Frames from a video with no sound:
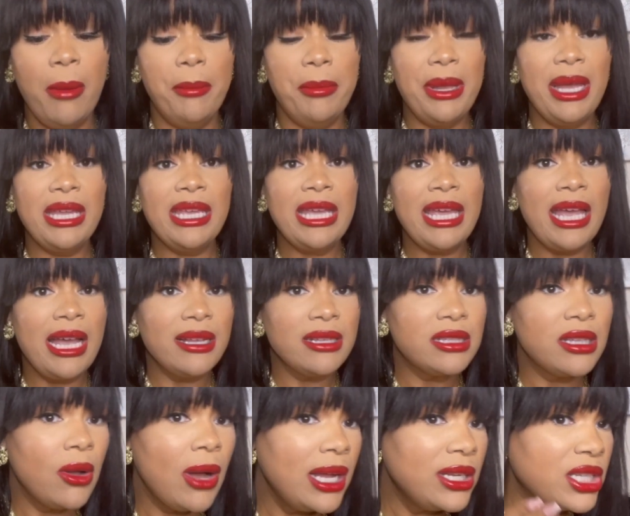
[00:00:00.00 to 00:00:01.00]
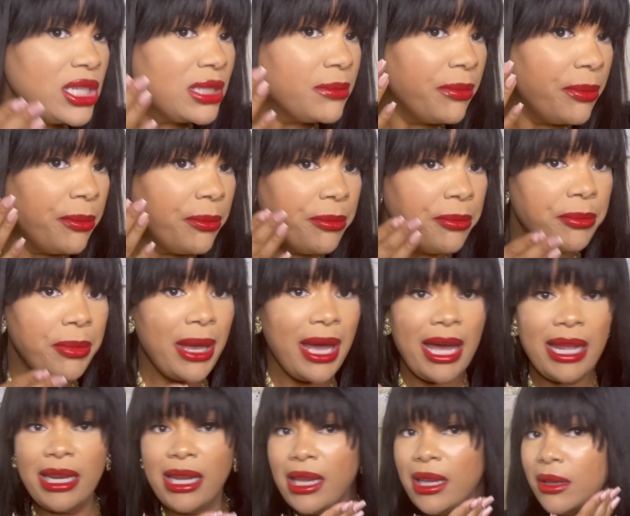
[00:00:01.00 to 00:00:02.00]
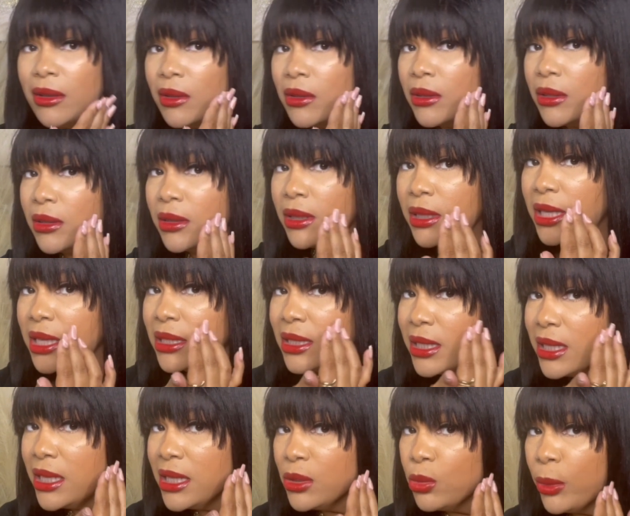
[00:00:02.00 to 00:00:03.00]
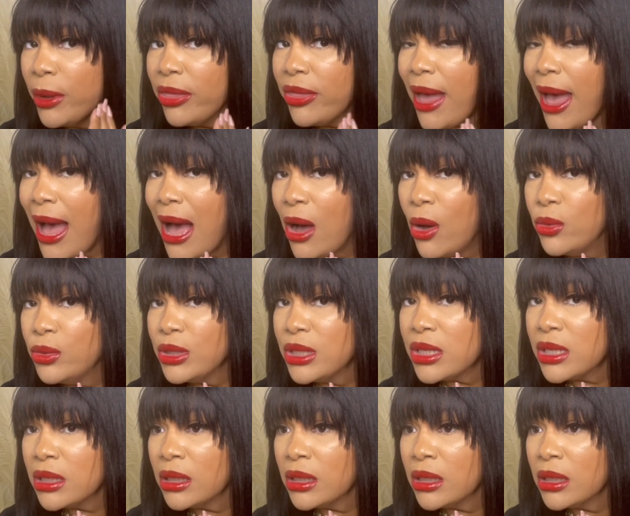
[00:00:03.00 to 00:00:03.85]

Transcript: But yeah, so I just pat it. This is without